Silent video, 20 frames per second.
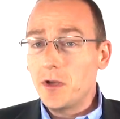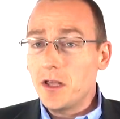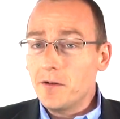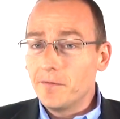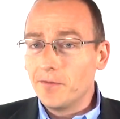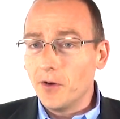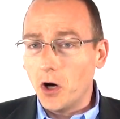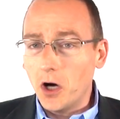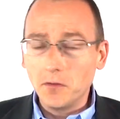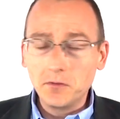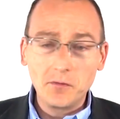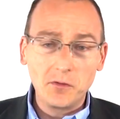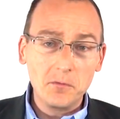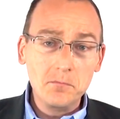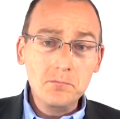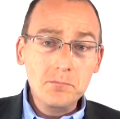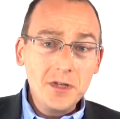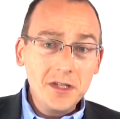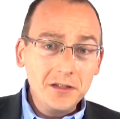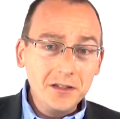we evolved over
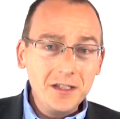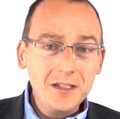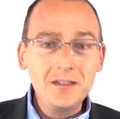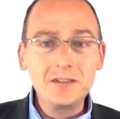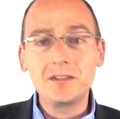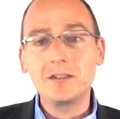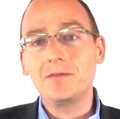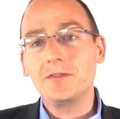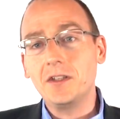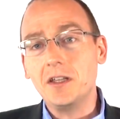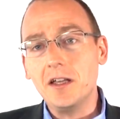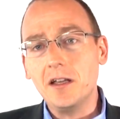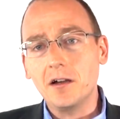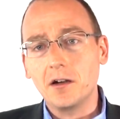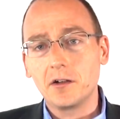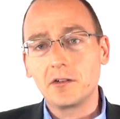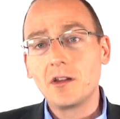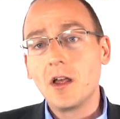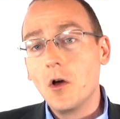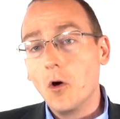millions of
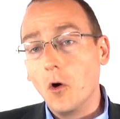years.